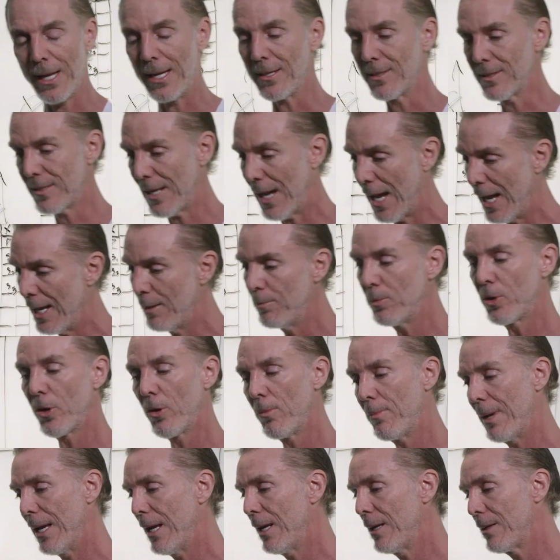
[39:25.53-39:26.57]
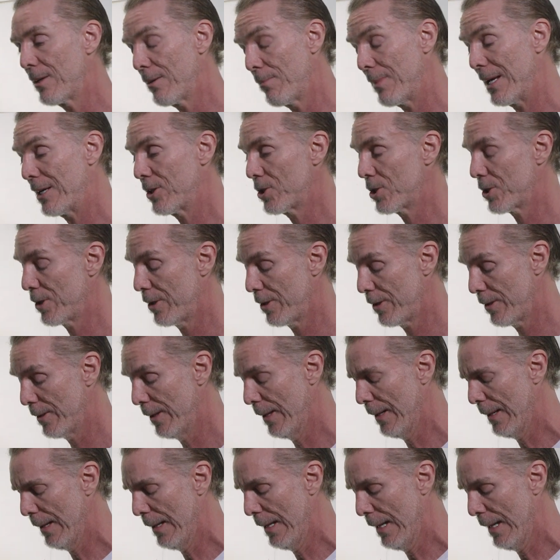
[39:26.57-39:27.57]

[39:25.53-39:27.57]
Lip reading: and time domain dimensional